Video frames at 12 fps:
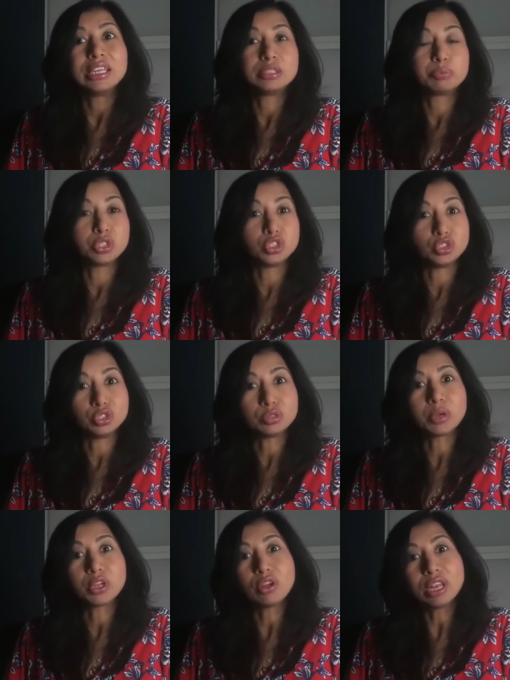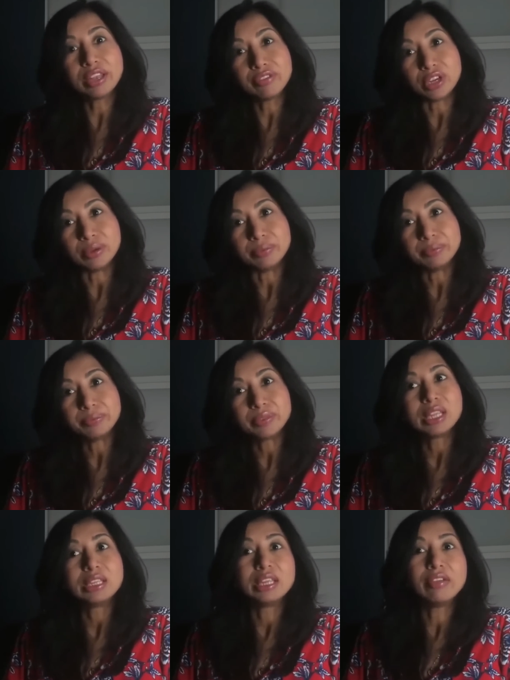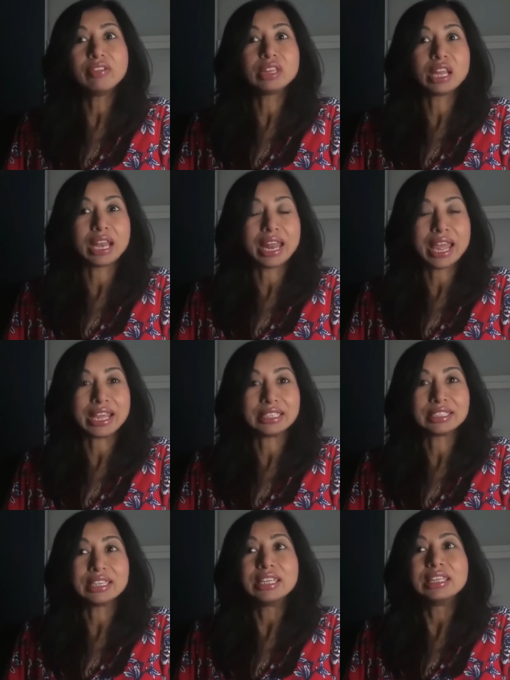It's produced by your liver. Nevertheless,